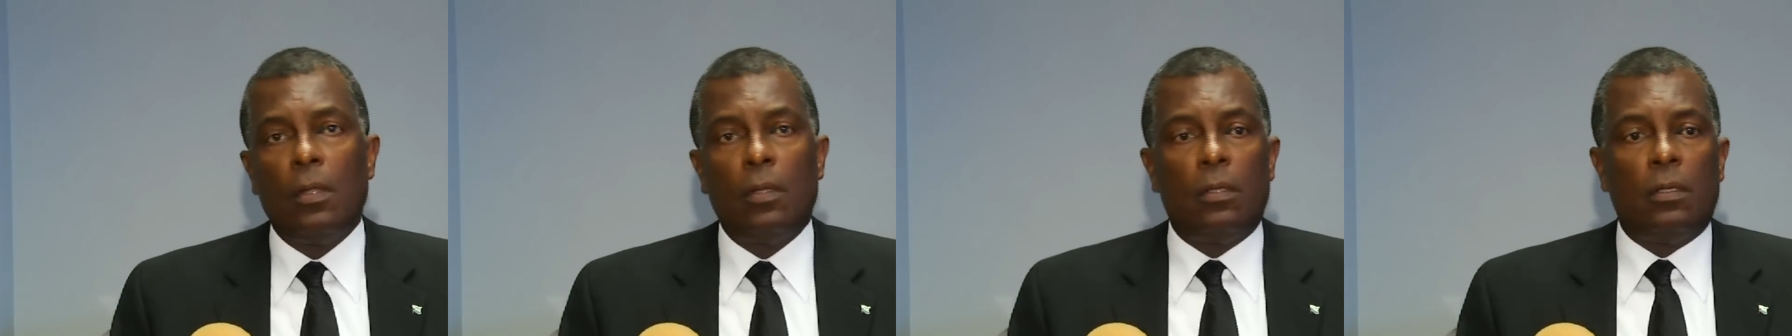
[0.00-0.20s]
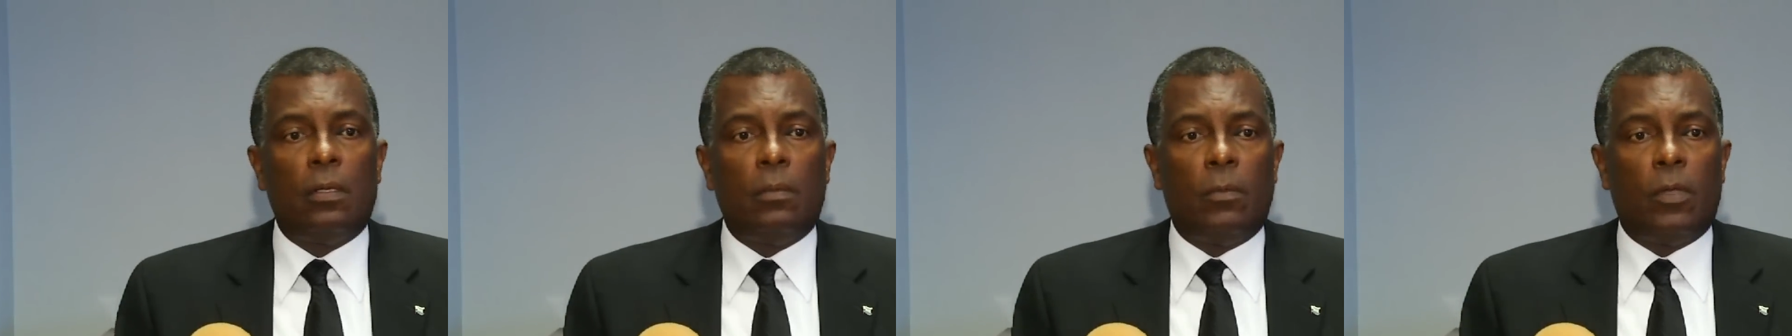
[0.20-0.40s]

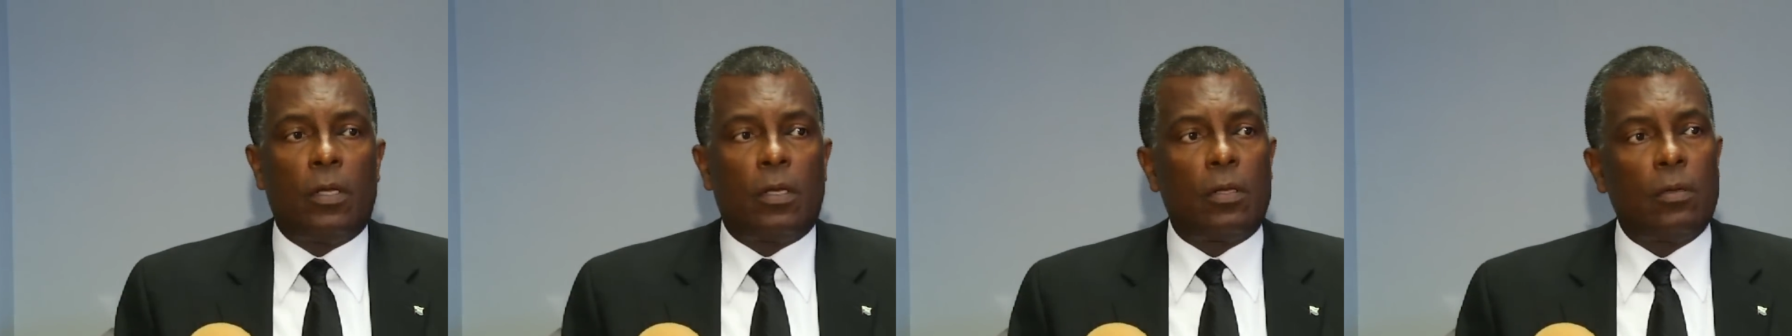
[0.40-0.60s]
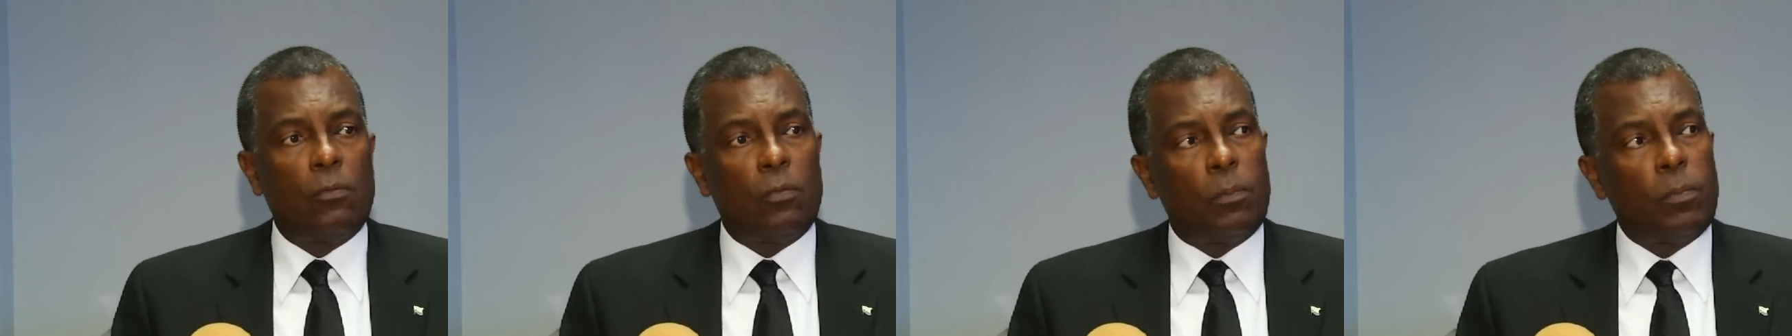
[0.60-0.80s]
The
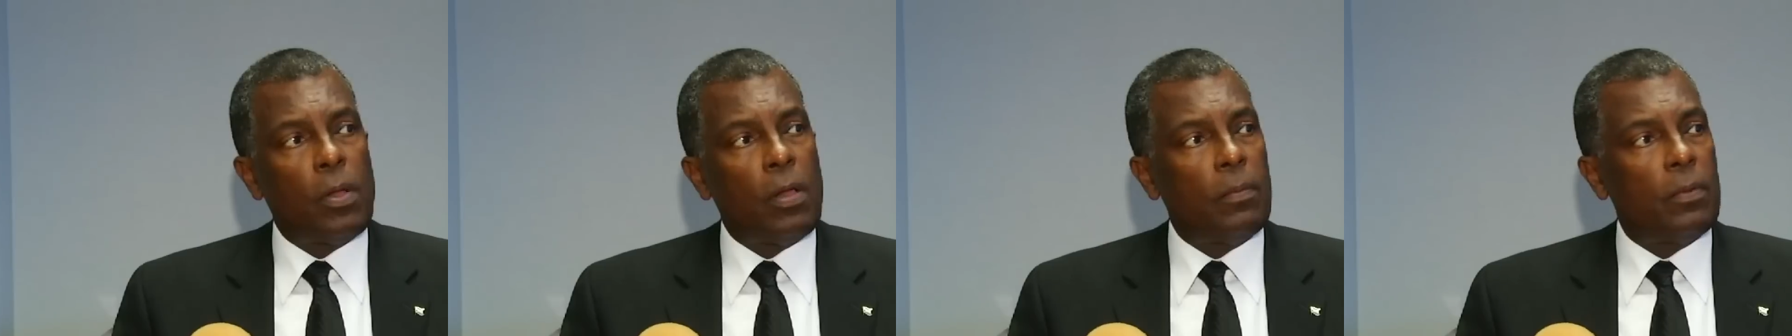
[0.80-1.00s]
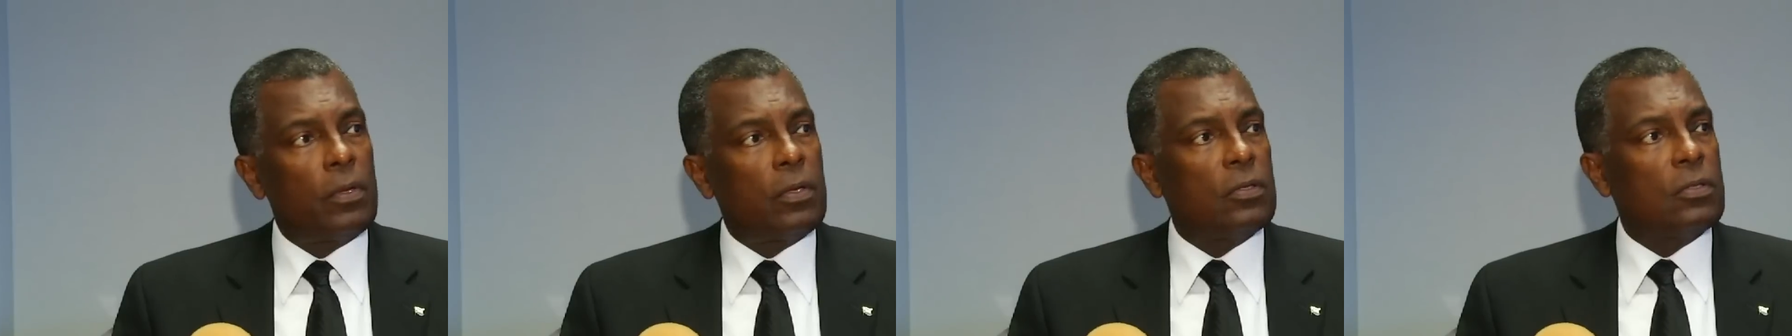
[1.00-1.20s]
Dominican
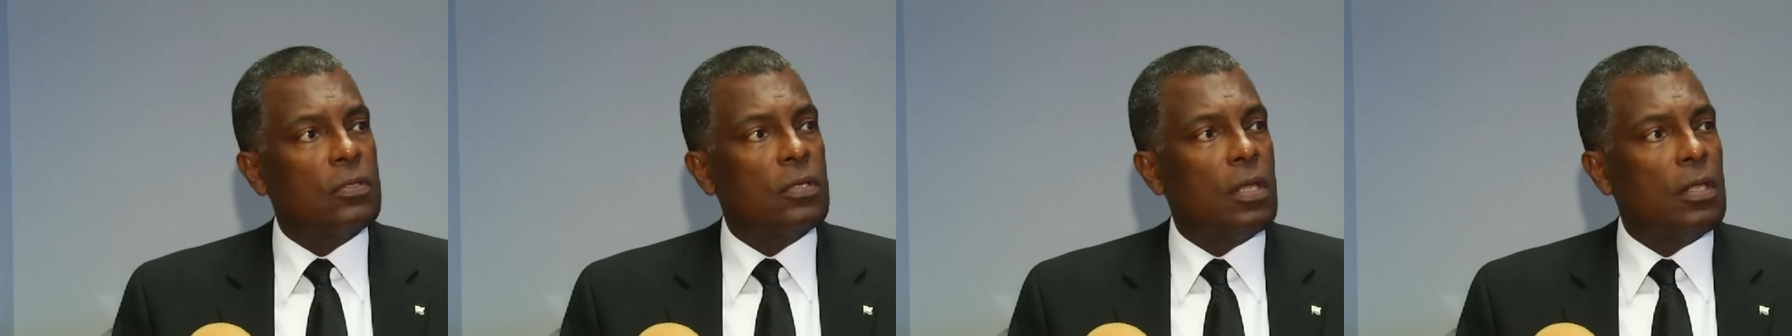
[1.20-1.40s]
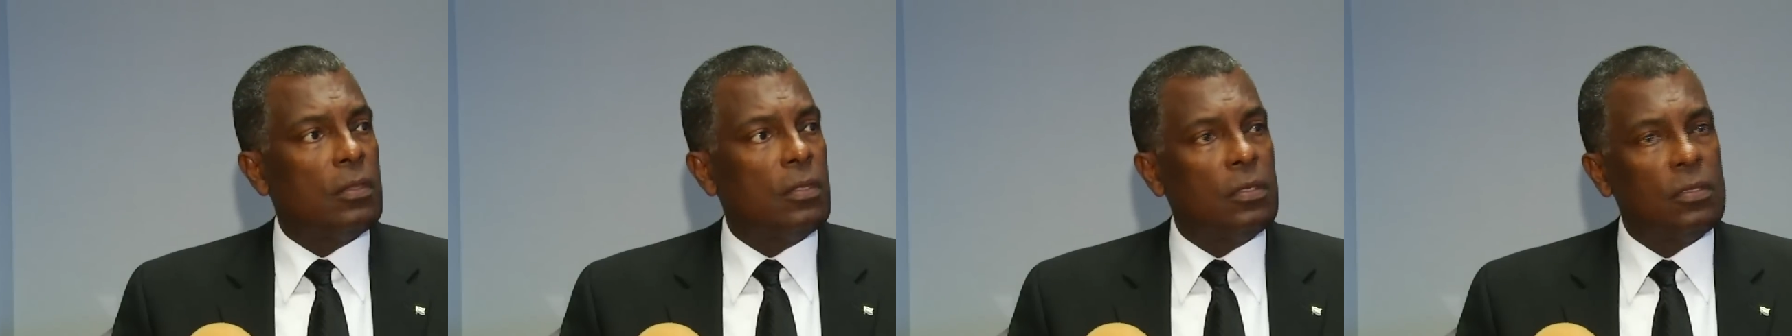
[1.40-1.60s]
Republic has
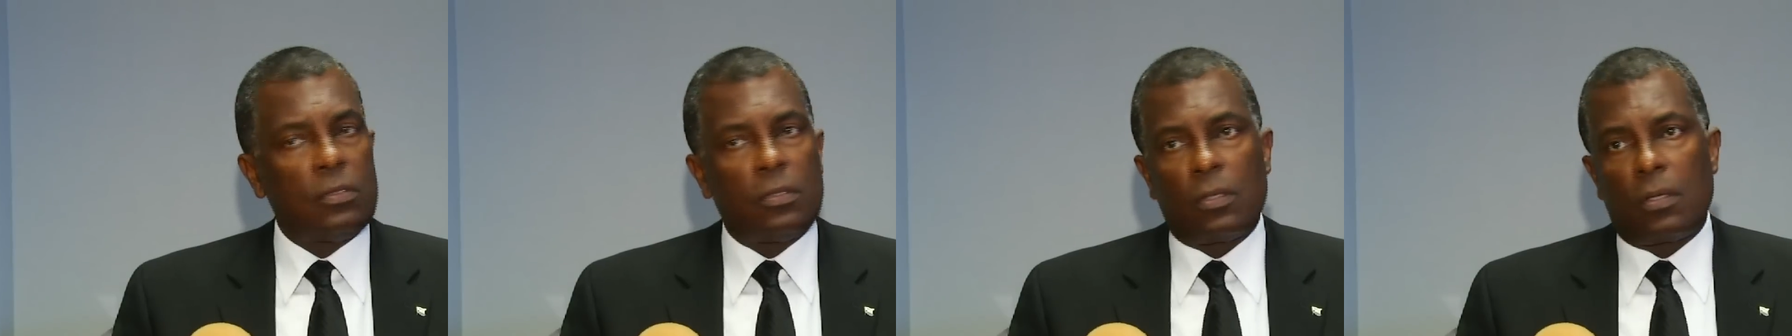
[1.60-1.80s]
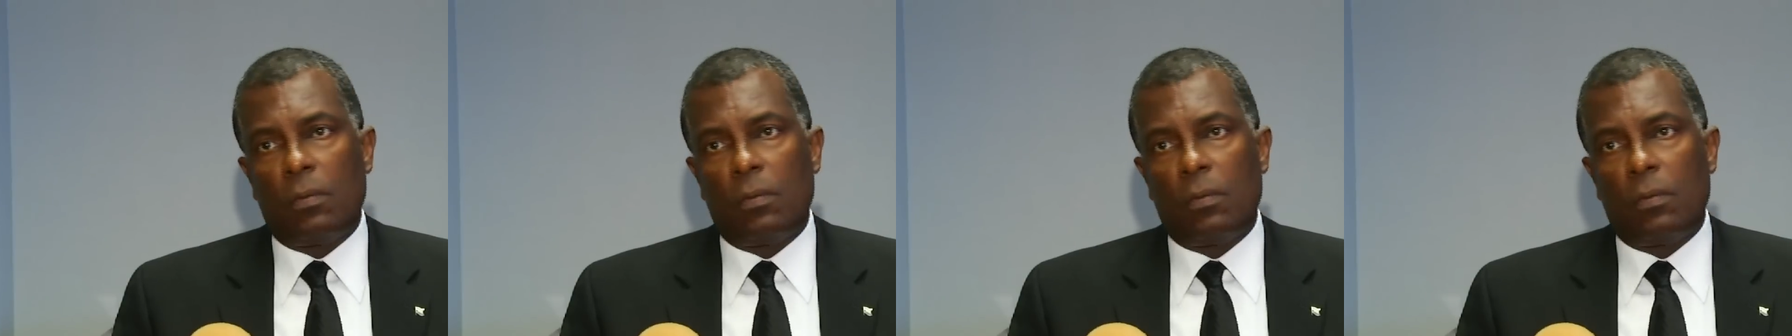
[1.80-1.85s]
said there's a